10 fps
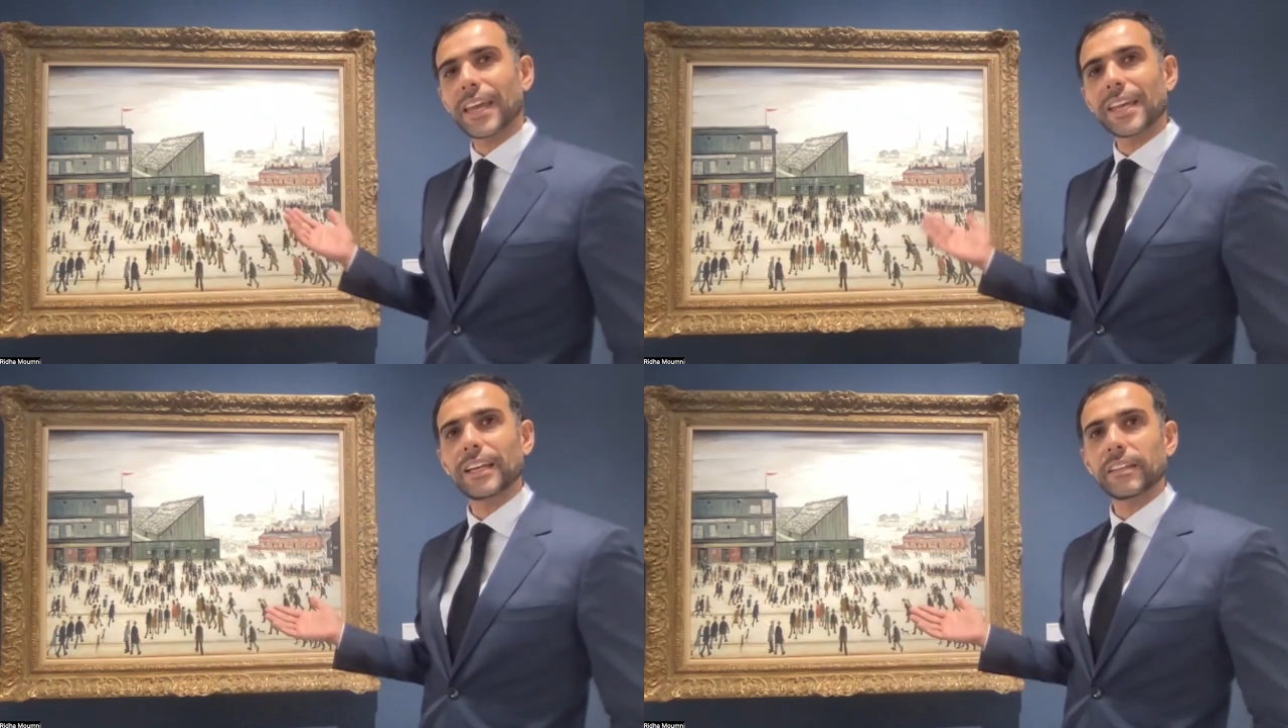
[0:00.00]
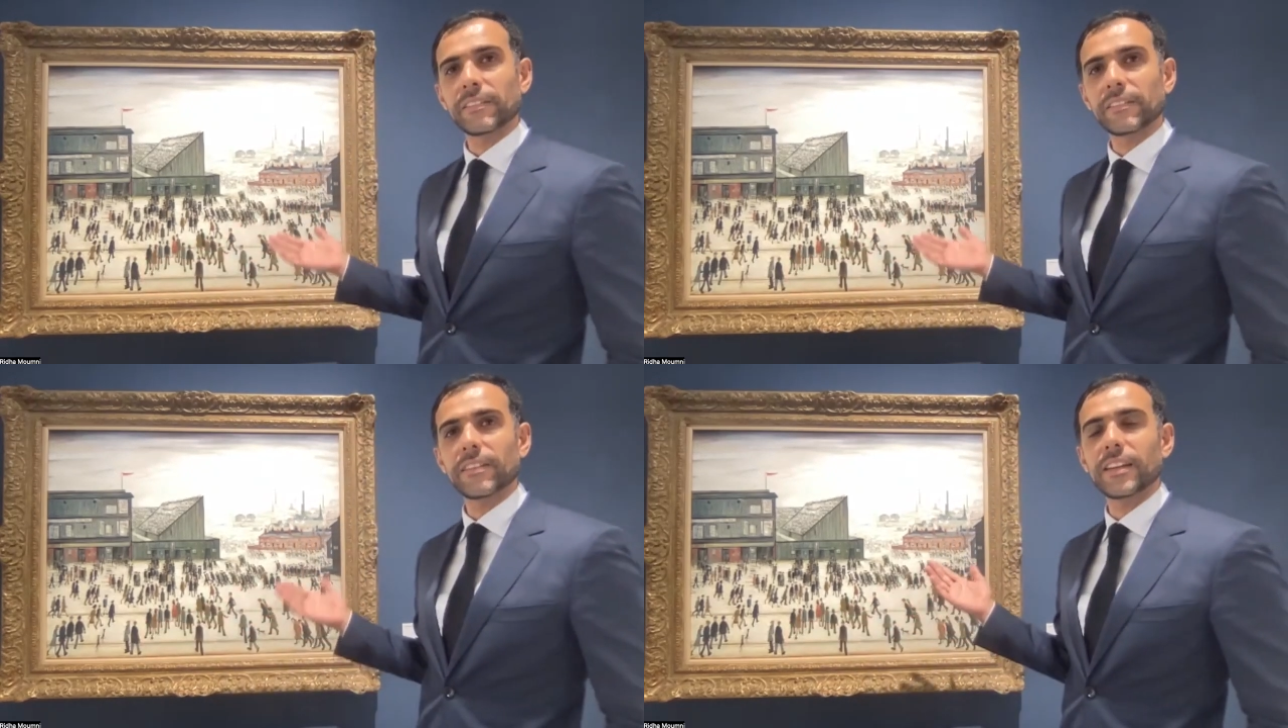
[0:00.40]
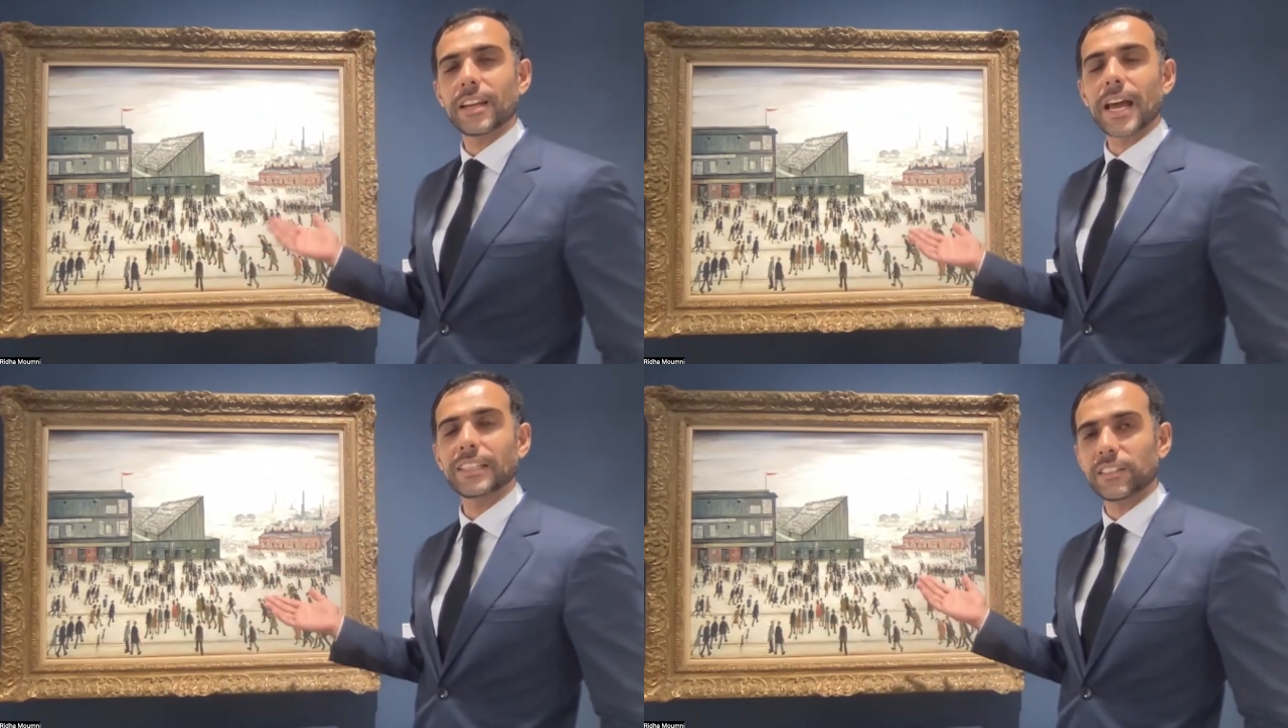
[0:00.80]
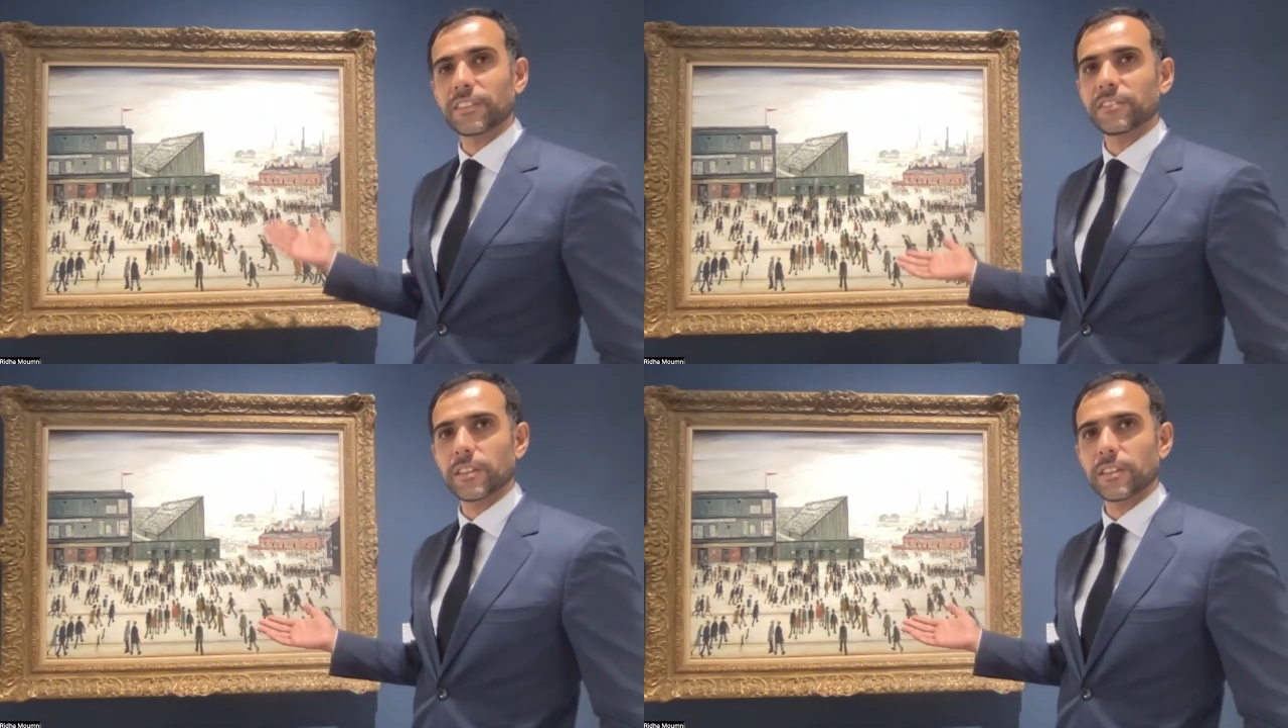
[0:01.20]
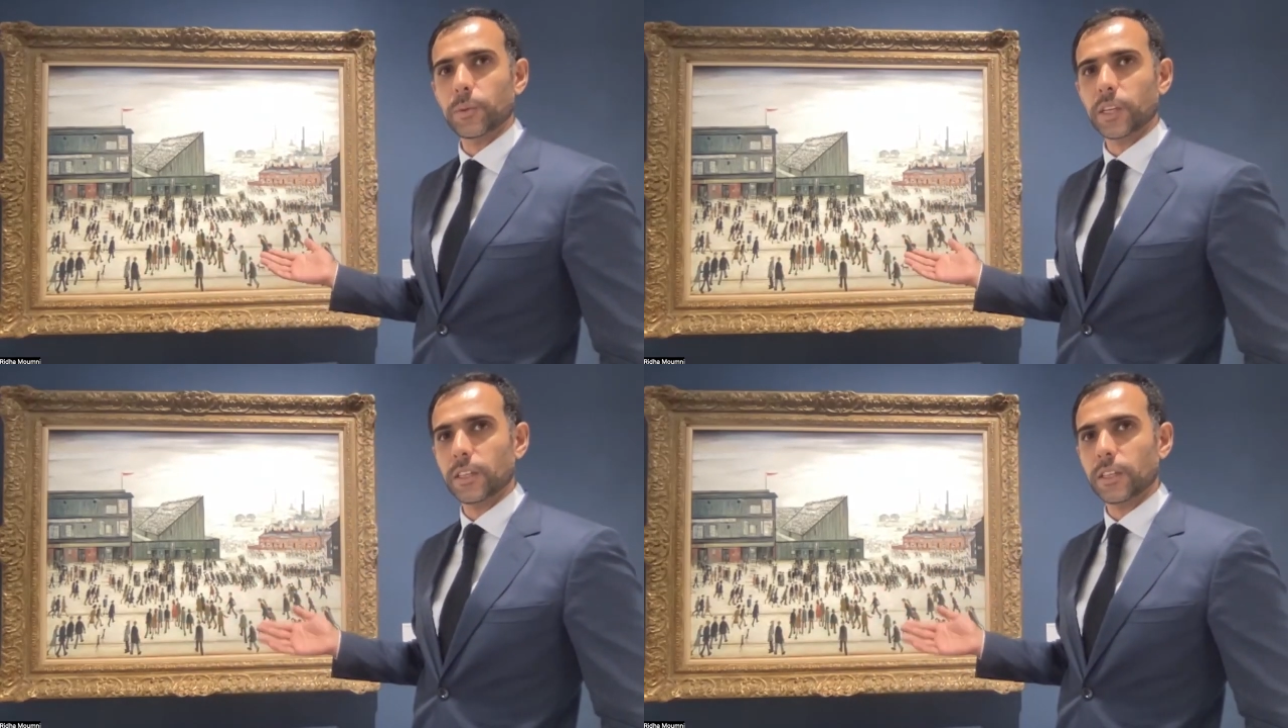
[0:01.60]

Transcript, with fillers: England in 1953.